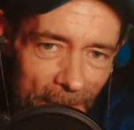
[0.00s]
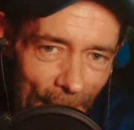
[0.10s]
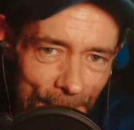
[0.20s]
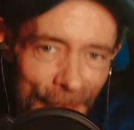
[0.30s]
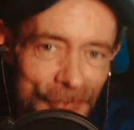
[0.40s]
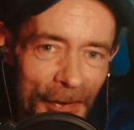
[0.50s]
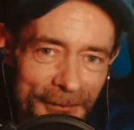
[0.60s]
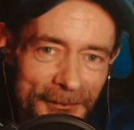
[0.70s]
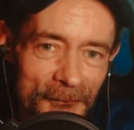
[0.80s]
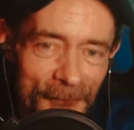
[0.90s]
big shout
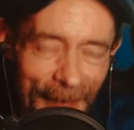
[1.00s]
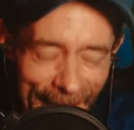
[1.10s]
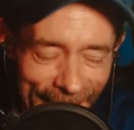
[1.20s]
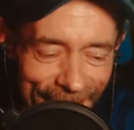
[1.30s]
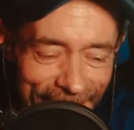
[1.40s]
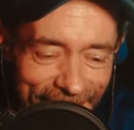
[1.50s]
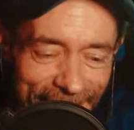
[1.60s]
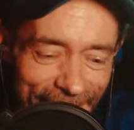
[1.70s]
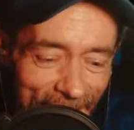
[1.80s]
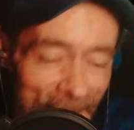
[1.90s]
out to Fred.
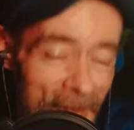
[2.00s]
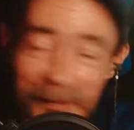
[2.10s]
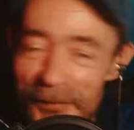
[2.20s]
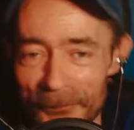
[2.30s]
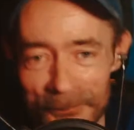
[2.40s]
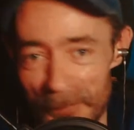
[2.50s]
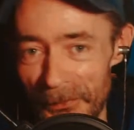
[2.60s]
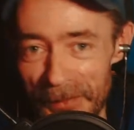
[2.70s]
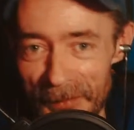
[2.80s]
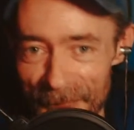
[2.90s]
He'll
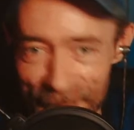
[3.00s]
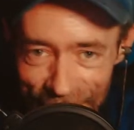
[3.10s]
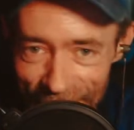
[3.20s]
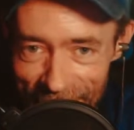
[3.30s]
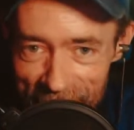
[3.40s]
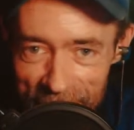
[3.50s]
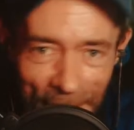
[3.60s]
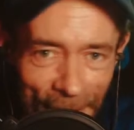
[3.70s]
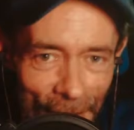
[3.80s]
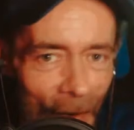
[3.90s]
probably never see this,
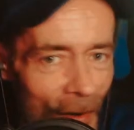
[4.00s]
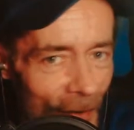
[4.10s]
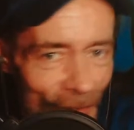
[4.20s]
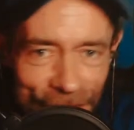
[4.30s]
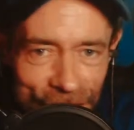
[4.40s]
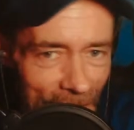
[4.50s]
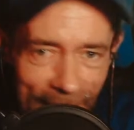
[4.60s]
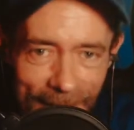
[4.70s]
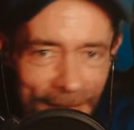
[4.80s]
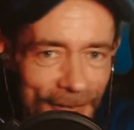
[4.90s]
but oh, the
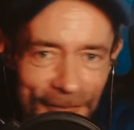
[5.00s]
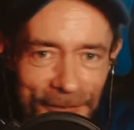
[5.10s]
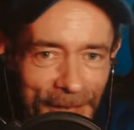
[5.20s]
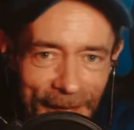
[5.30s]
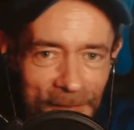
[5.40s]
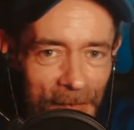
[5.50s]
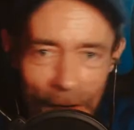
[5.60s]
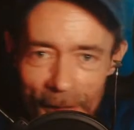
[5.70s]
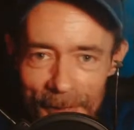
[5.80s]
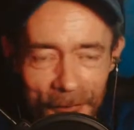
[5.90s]
shenanigans me and him
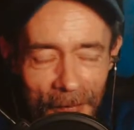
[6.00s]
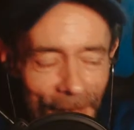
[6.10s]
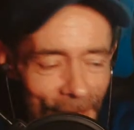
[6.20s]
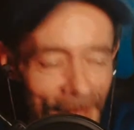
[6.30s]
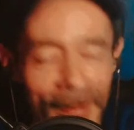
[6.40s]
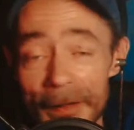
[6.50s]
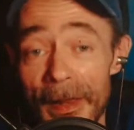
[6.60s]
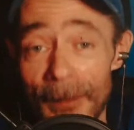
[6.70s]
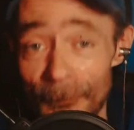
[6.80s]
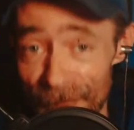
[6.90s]
got up to. And
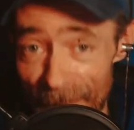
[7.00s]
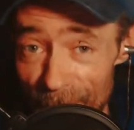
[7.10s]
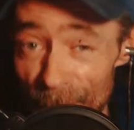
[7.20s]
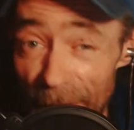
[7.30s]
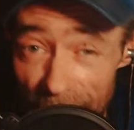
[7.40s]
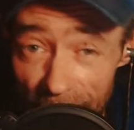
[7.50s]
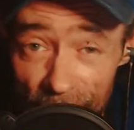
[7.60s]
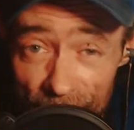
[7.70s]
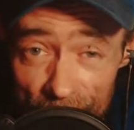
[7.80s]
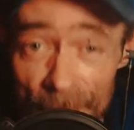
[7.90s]
that was definitely a
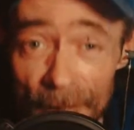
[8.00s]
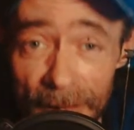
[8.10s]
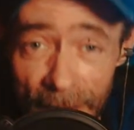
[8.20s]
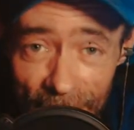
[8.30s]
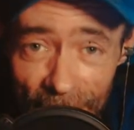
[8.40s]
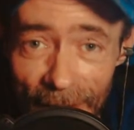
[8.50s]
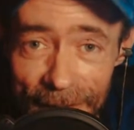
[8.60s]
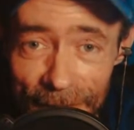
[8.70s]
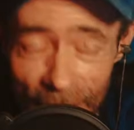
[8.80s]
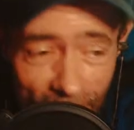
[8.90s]
case of little
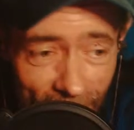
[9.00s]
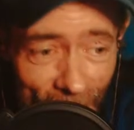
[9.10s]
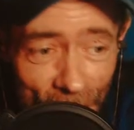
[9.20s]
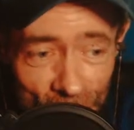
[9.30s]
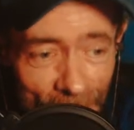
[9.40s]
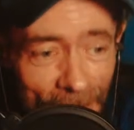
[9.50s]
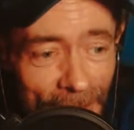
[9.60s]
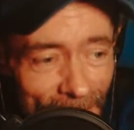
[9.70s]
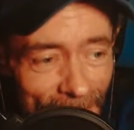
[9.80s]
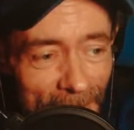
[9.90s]
and large.
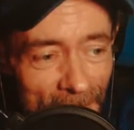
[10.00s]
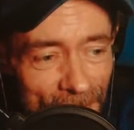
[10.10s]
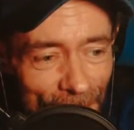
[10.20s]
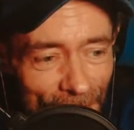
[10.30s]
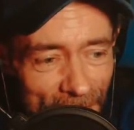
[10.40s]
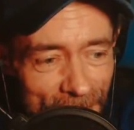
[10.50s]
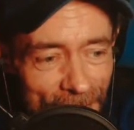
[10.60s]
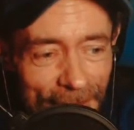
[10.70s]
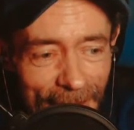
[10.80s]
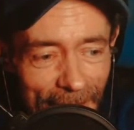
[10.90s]
So
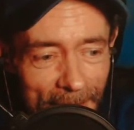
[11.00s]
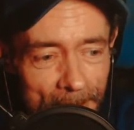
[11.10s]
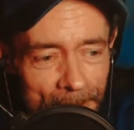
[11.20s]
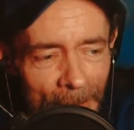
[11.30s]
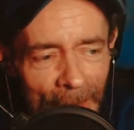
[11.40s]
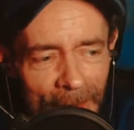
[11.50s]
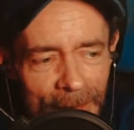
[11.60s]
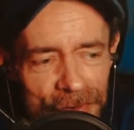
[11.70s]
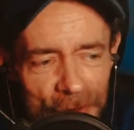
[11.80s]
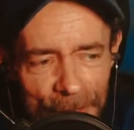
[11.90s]
listen,
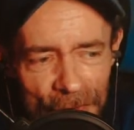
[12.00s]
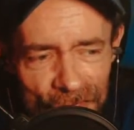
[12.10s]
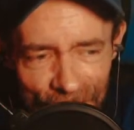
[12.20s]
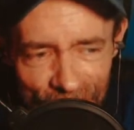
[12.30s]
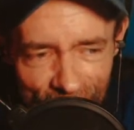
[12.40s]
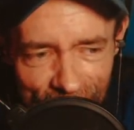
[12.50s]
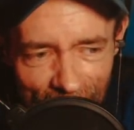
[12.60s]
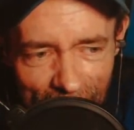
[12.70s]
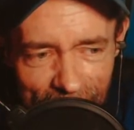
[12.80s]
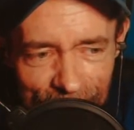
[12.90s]
Jimmy's just said,
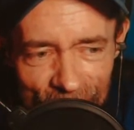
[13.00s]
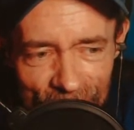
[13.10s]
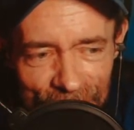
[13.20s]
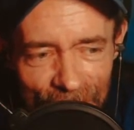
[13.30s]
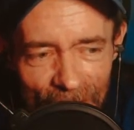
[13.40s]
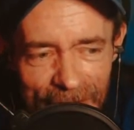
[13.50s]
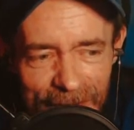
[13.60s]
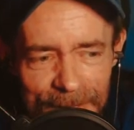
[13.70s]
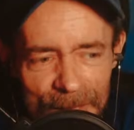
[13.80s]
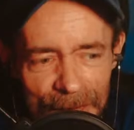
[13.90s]
I am the
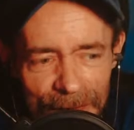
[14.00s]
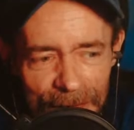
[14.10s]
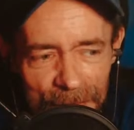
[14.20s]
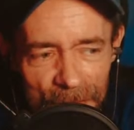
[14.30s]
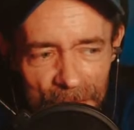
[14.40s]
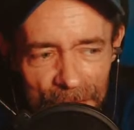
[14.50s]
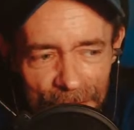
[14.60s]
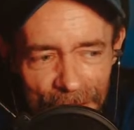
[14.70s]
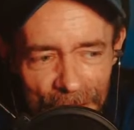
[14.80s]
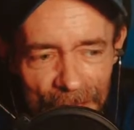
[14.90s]
slime of your
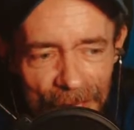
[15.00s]
video.